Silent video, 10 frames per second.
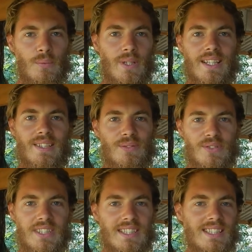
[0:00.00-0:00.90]
week,
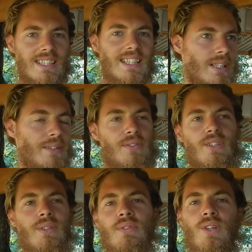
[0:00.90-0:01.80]
for instance, if
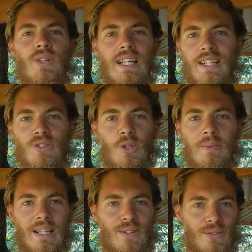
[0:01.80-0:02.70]
you don't get
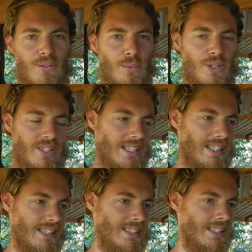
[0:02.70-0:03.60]
enjoyment out of the work, at
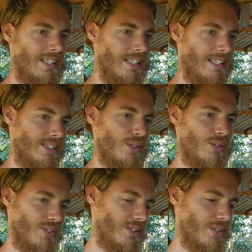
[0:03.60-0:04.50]
least.
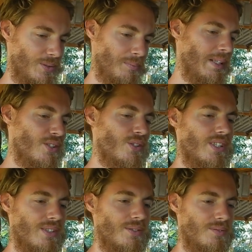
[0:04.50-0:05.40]
So make sure
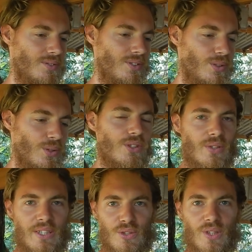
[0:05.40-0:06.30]
you do
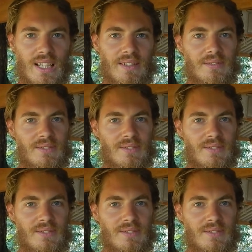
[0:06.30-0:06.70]
also enjoy life.